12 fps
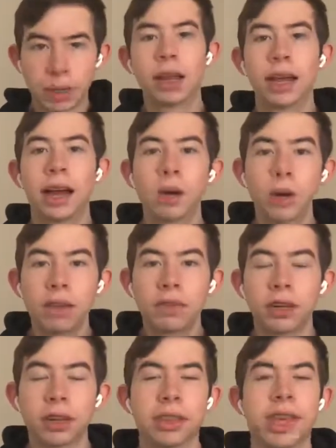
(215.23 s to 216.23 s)

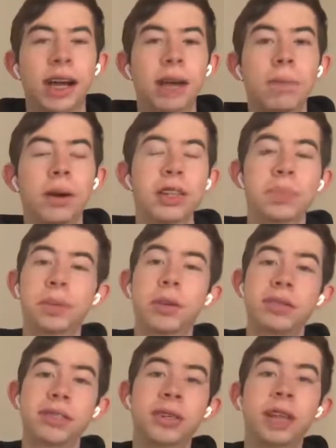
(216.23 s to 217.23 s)
However, the AirPods Pro still